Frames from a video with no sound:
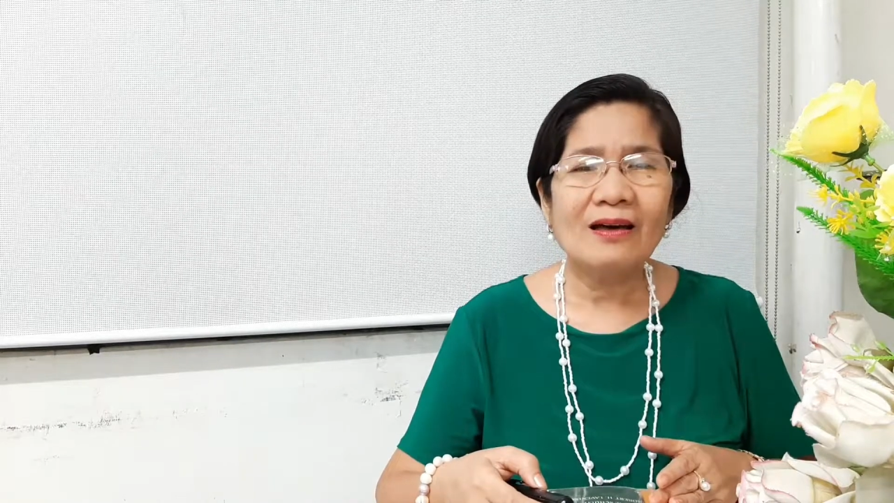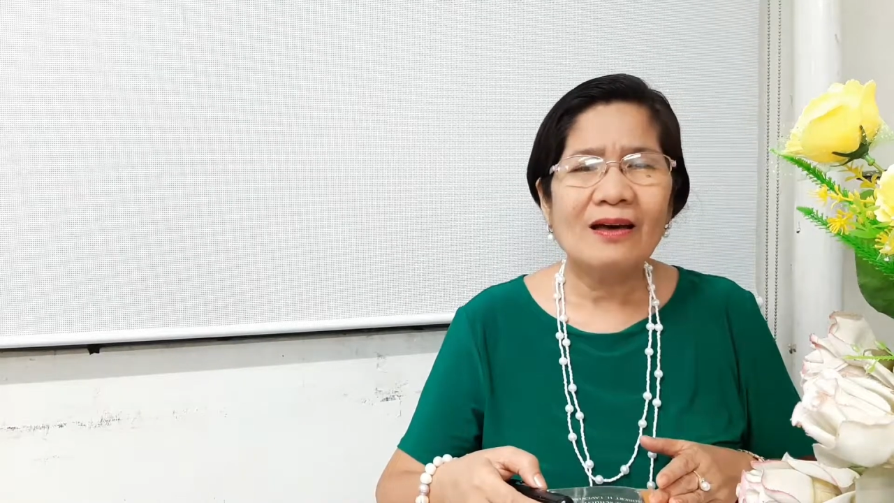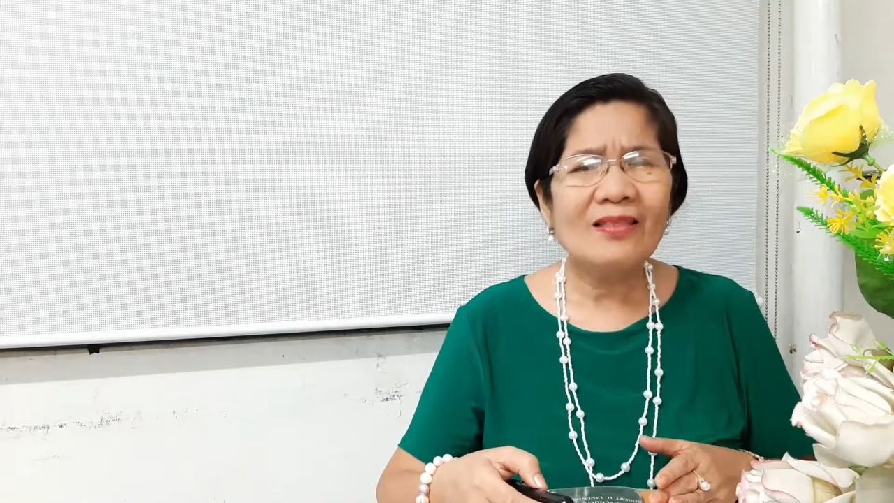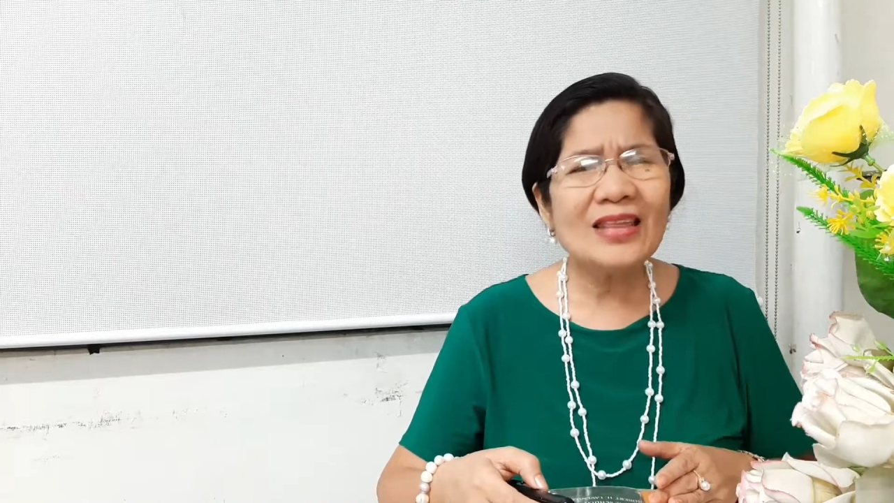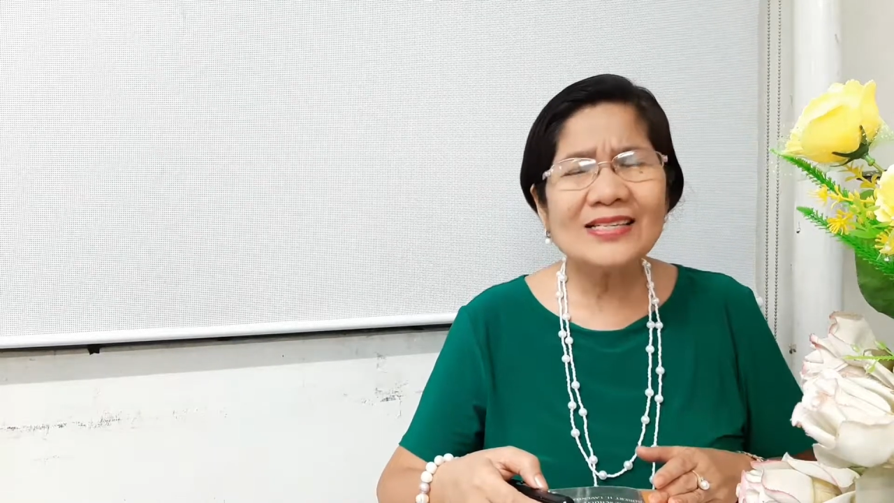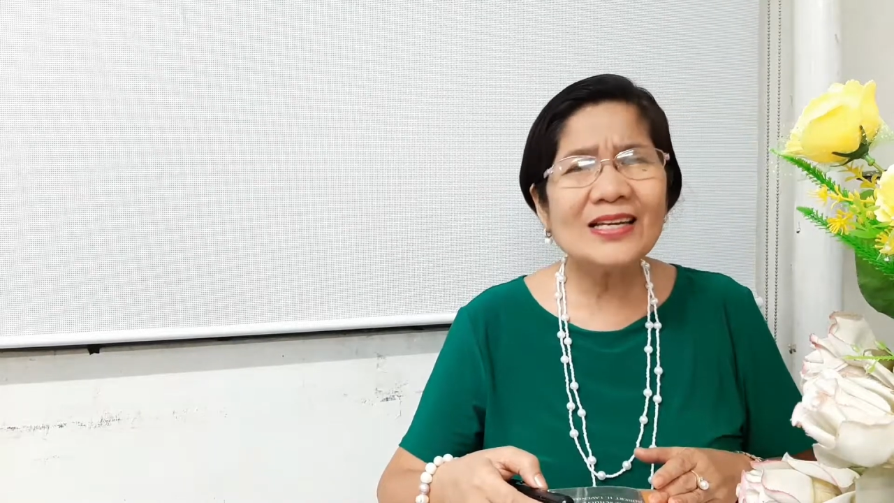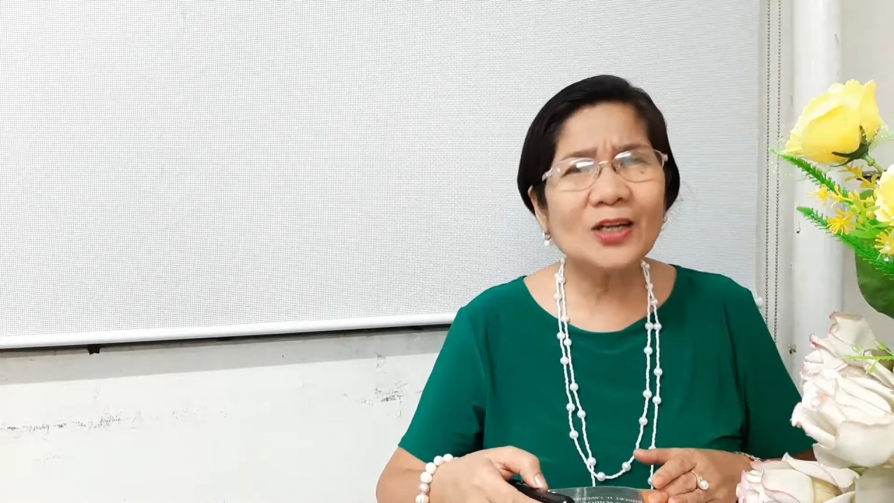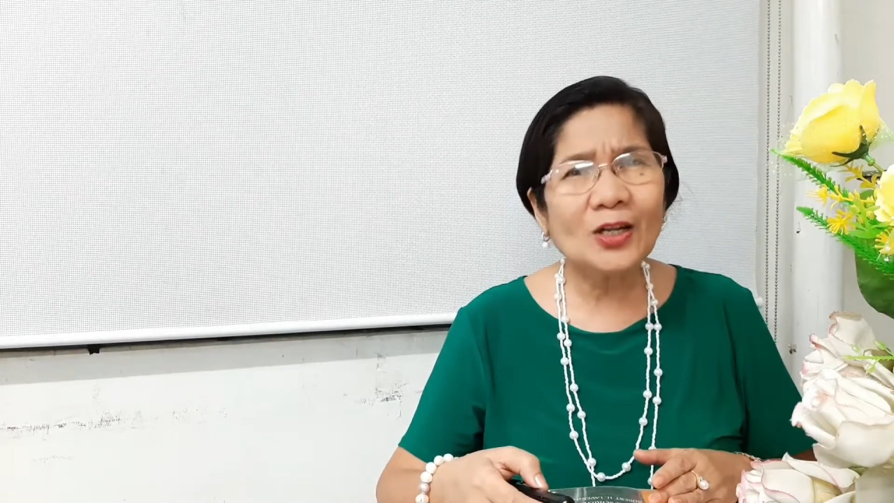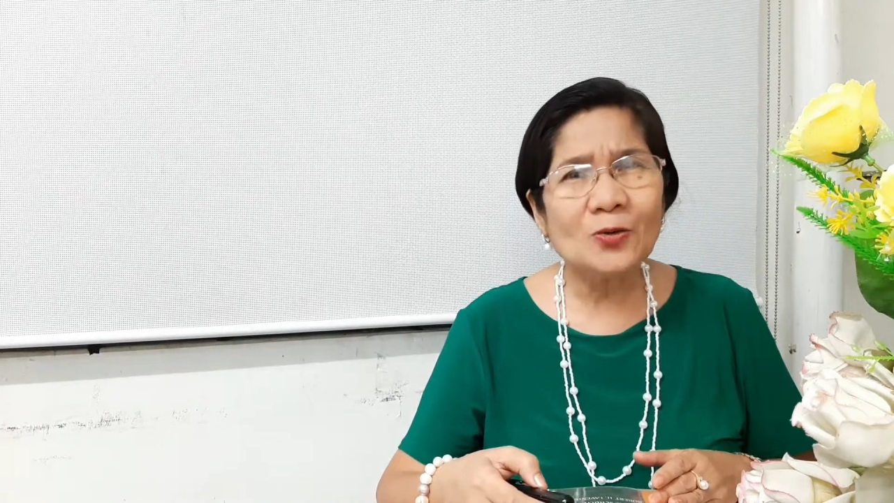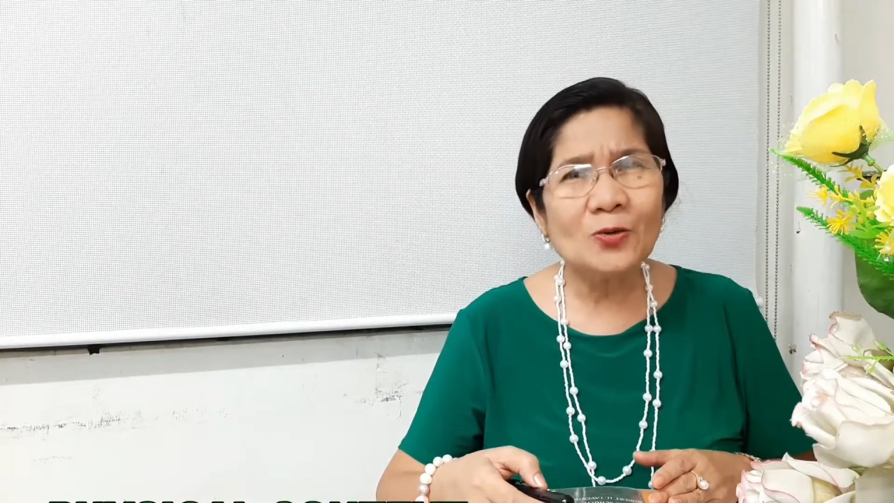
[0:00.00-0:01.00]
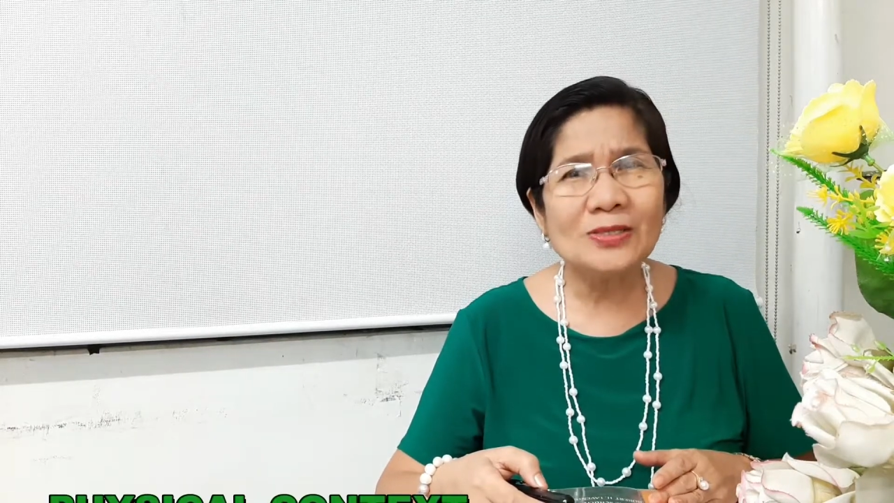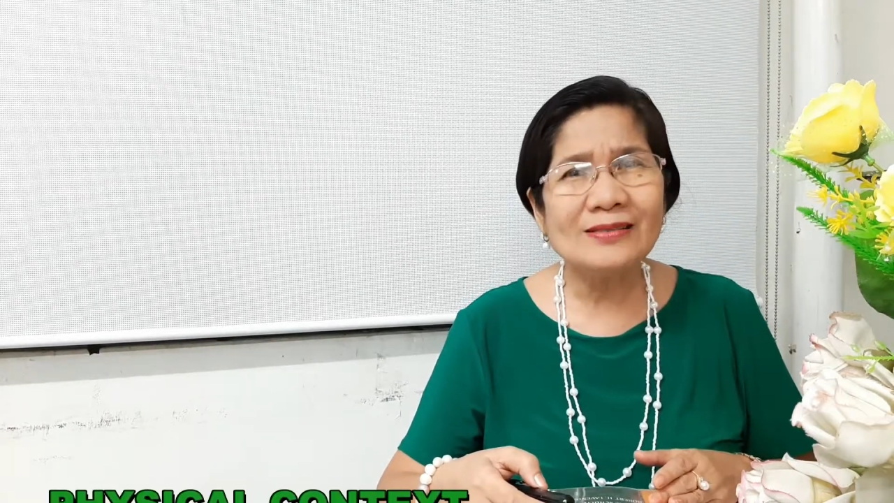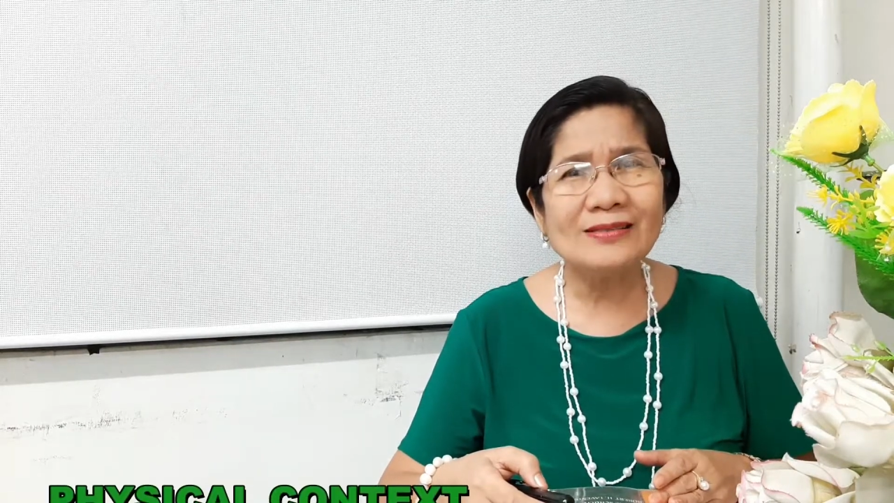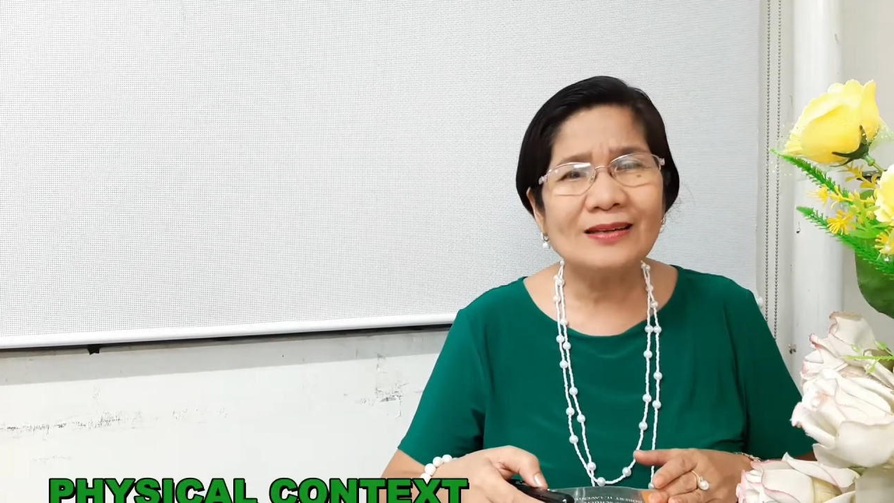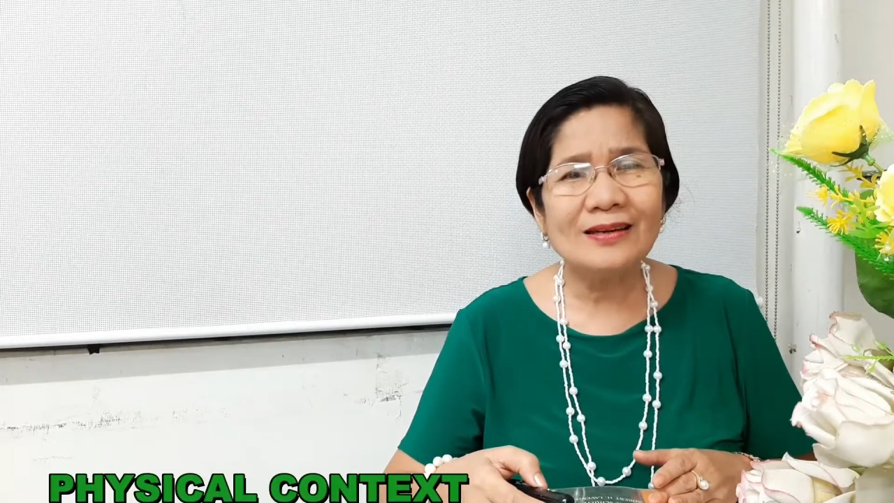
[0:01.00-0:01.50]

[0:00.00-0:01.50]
This includes